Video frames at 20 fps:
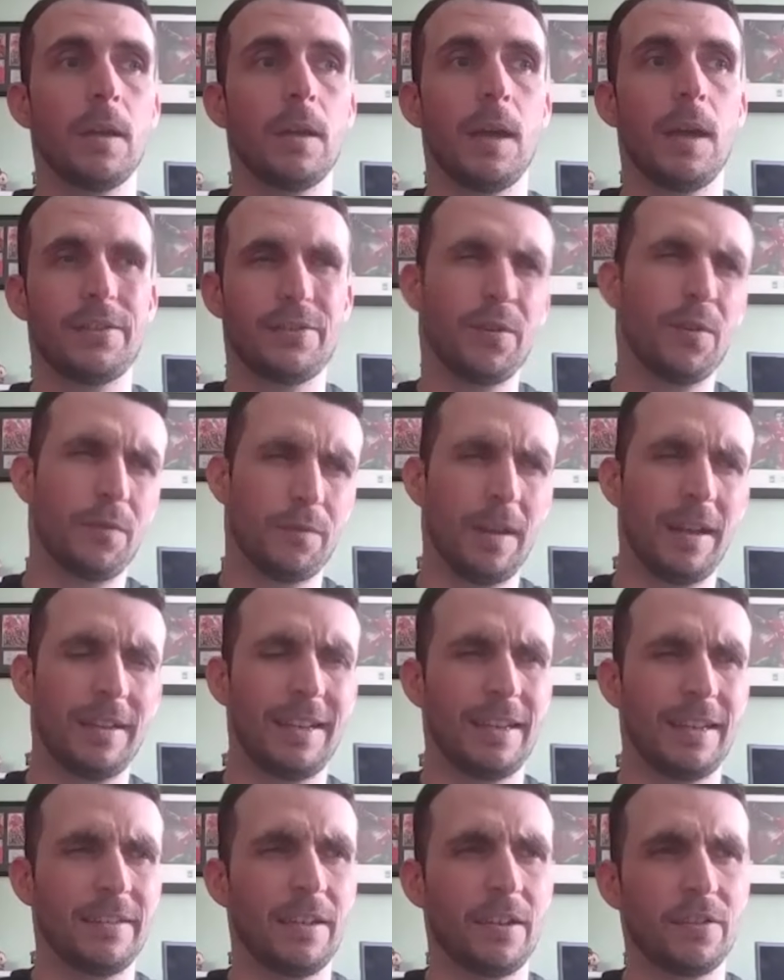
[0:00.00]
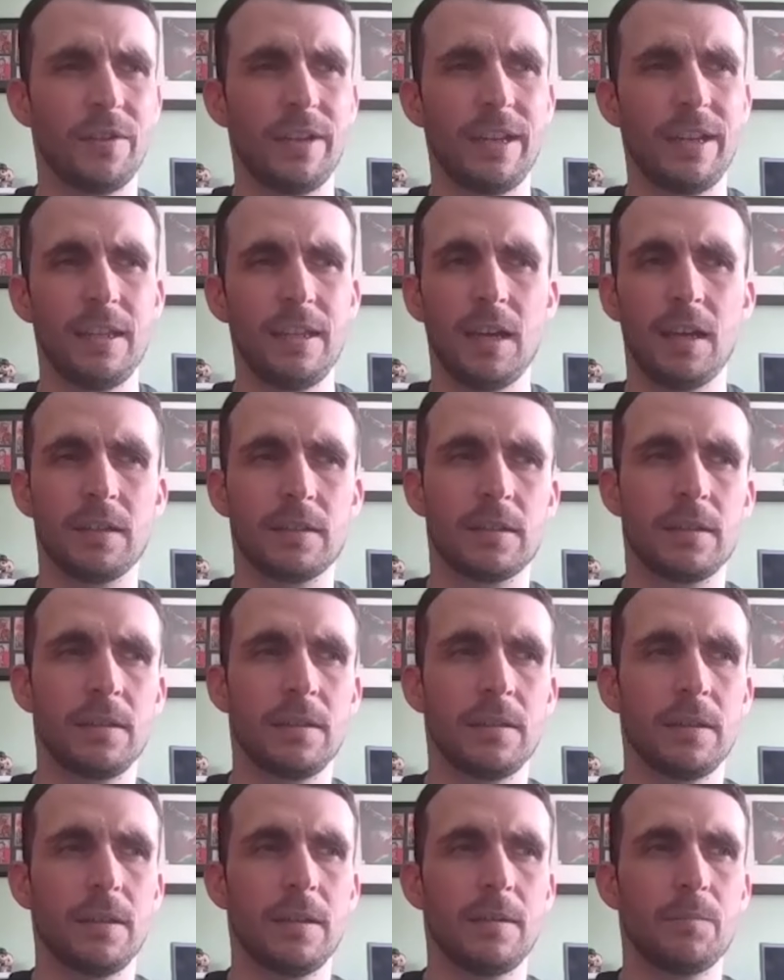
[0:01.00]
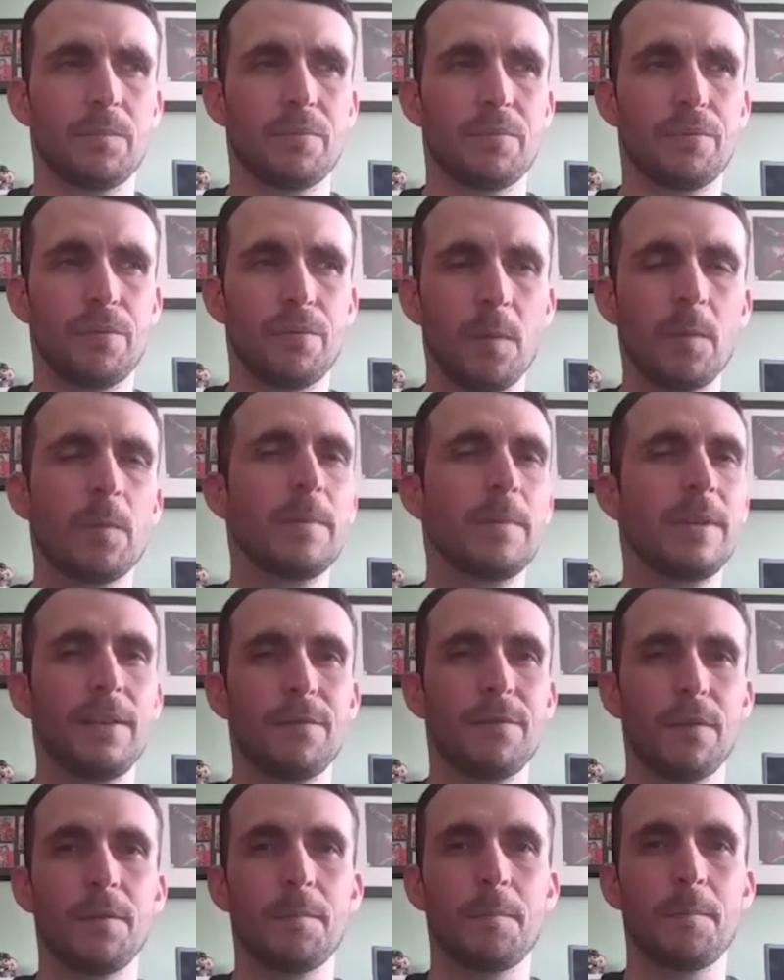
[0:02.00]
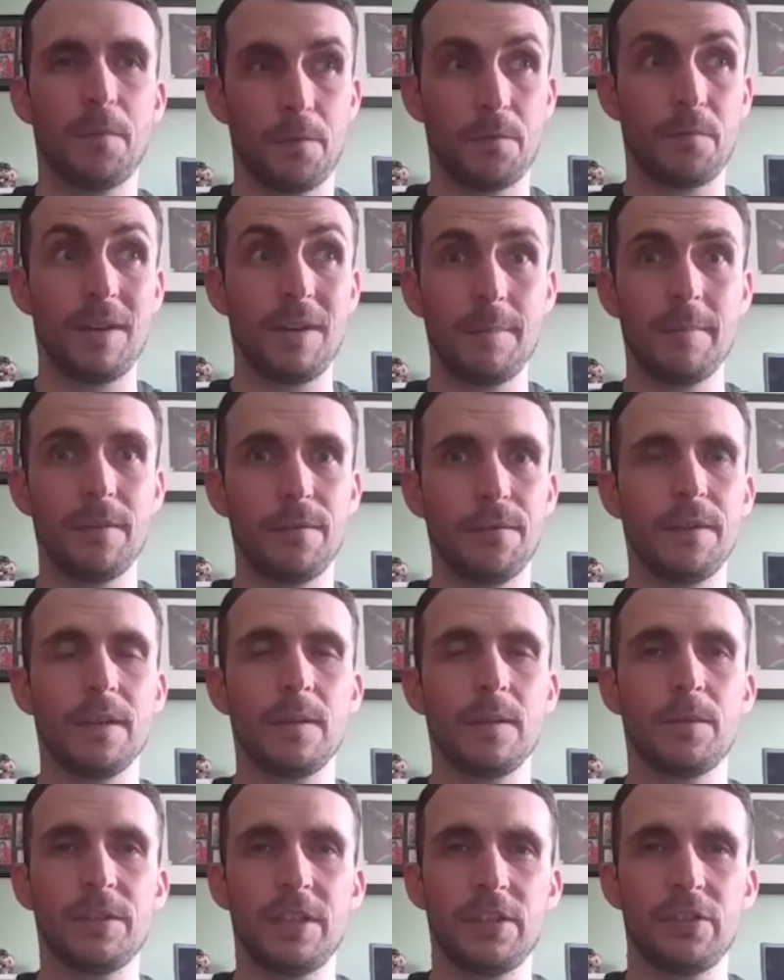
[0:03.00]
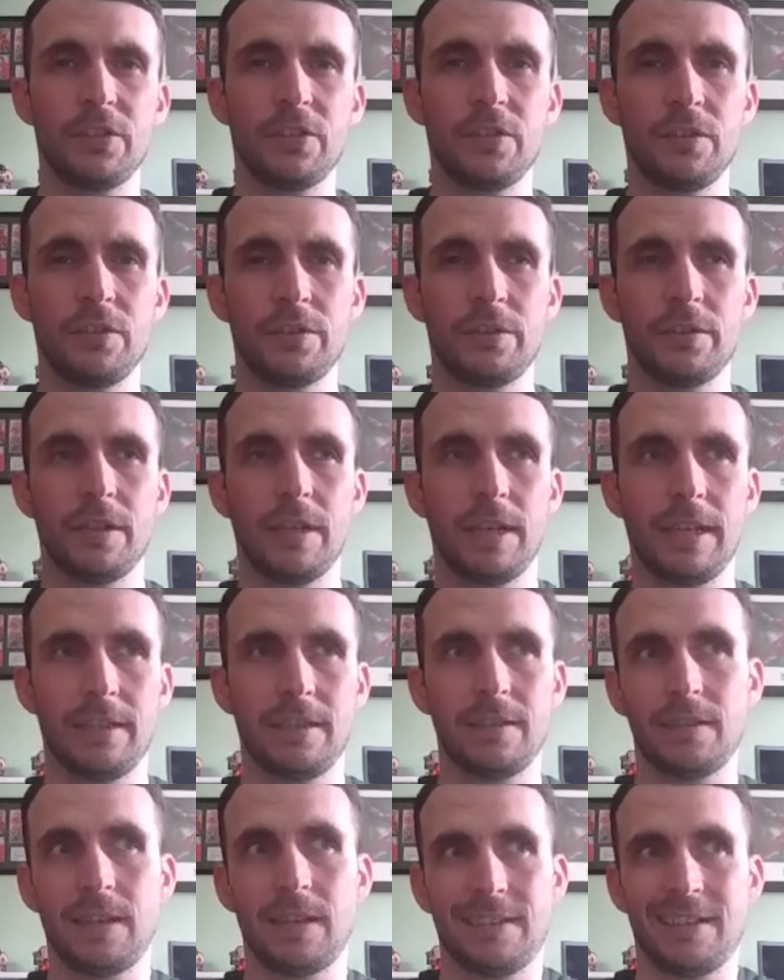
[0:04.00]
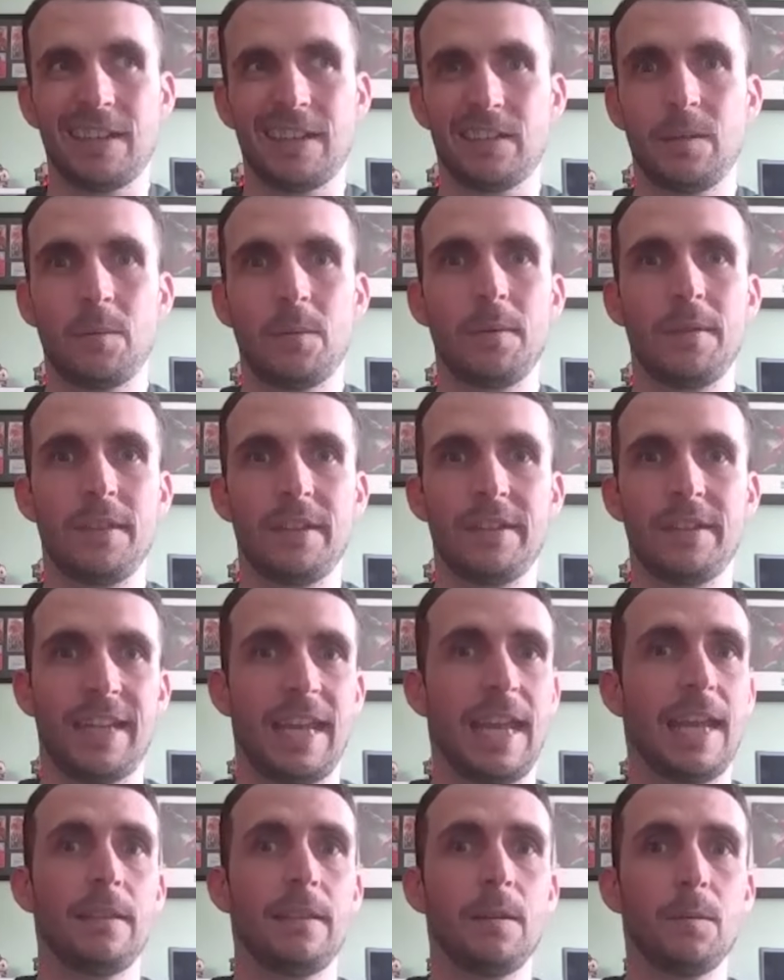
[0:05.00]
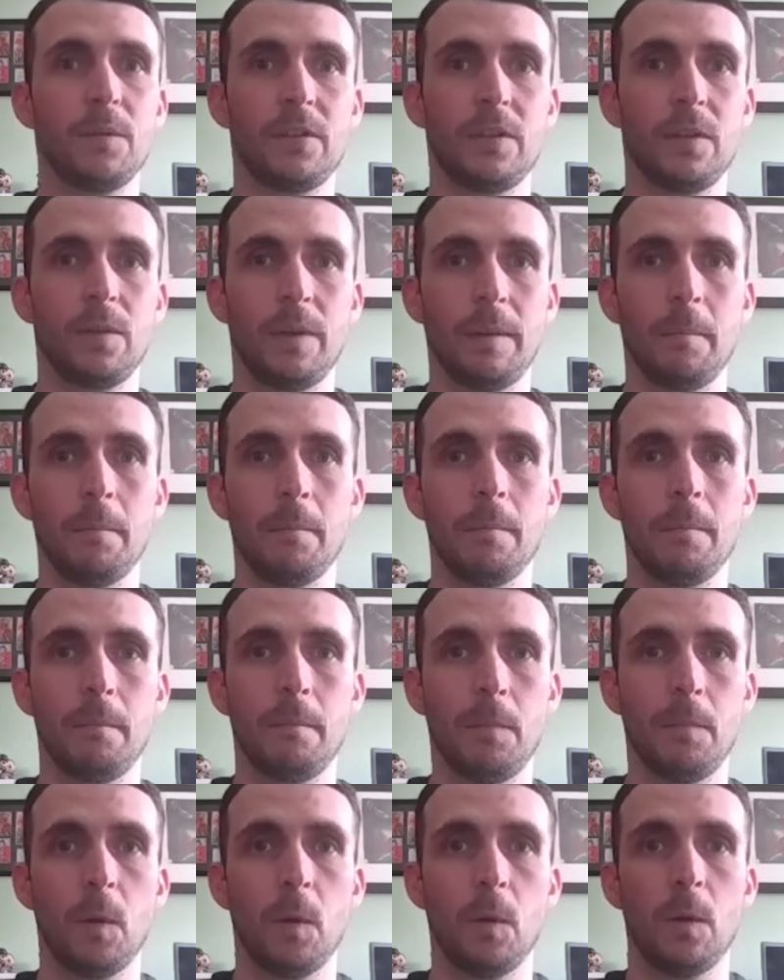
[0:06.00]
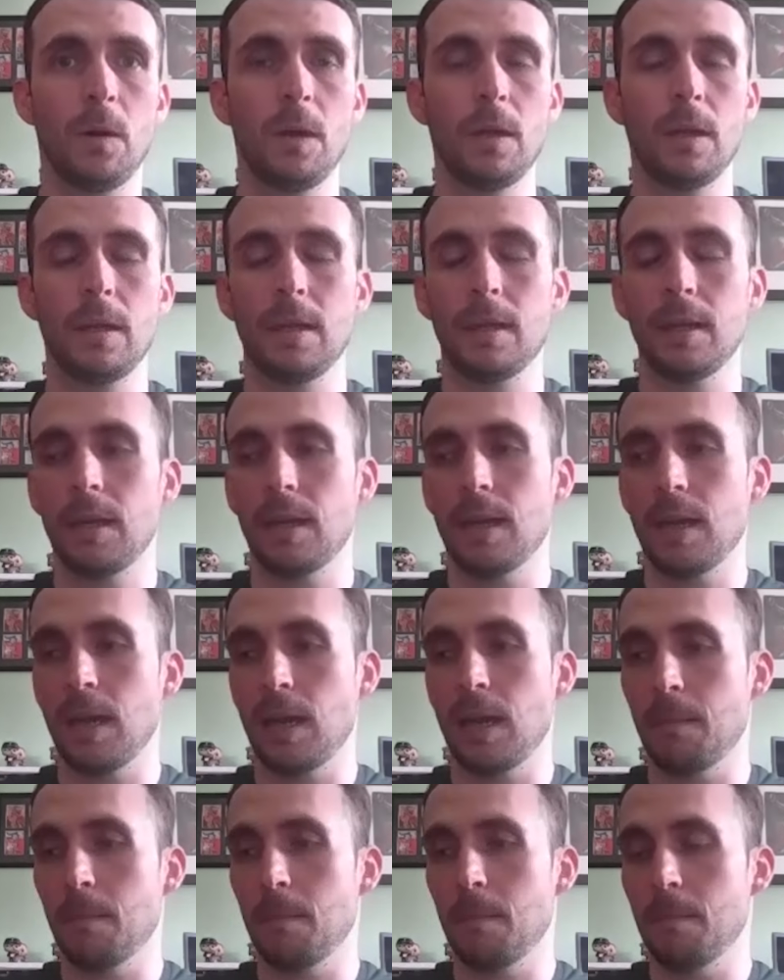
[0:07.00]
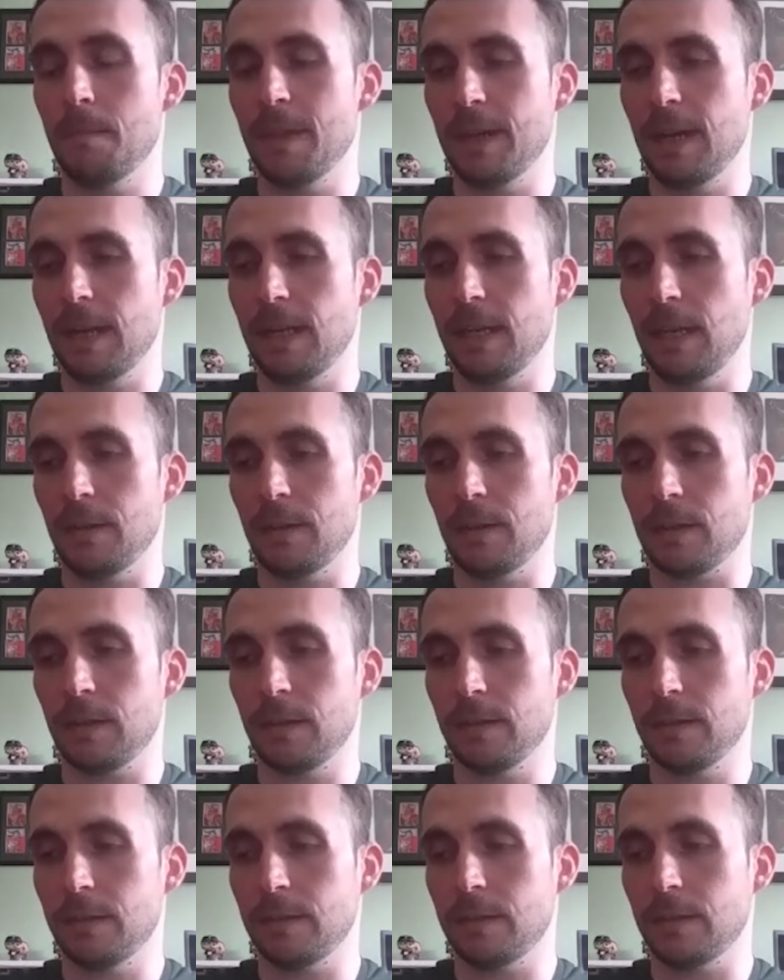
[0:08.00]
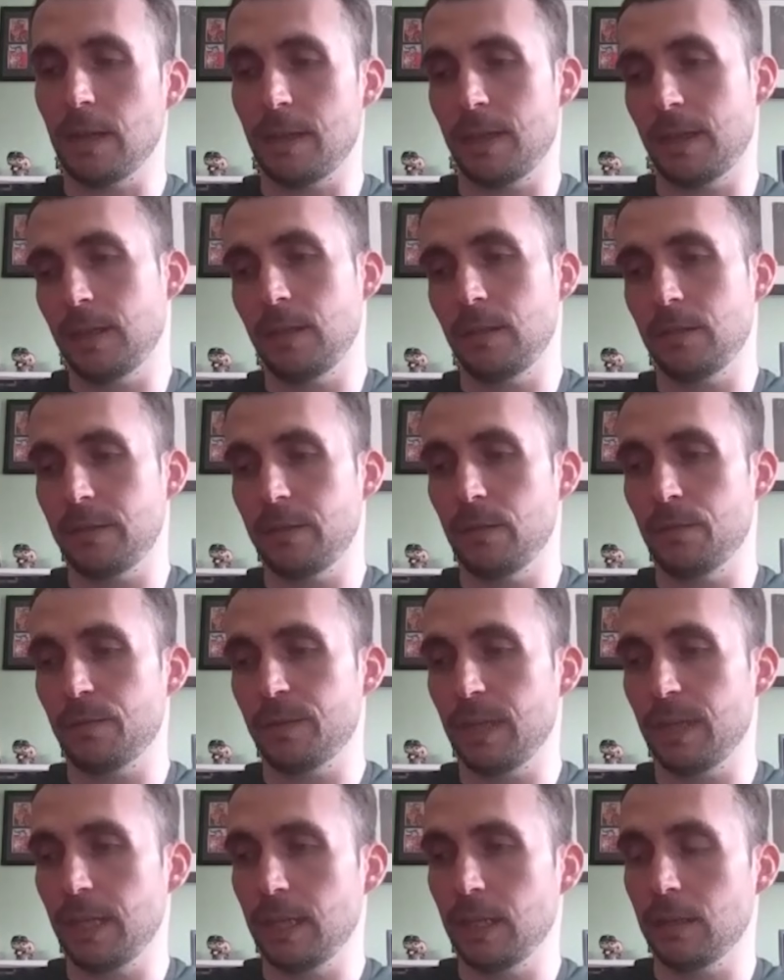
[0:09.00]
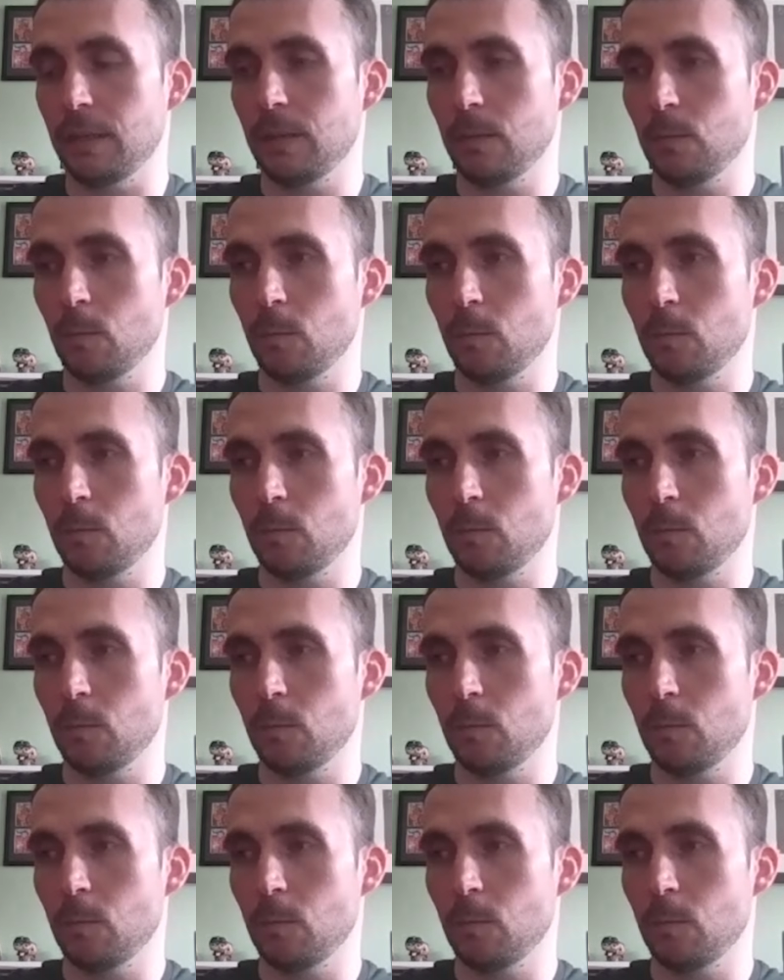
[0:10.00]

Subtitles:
I sort of, again, touched on it in the article that probably of the 3 midfield positions, it's actually probably the 10 that would suit him more than any other, because I think you've seen,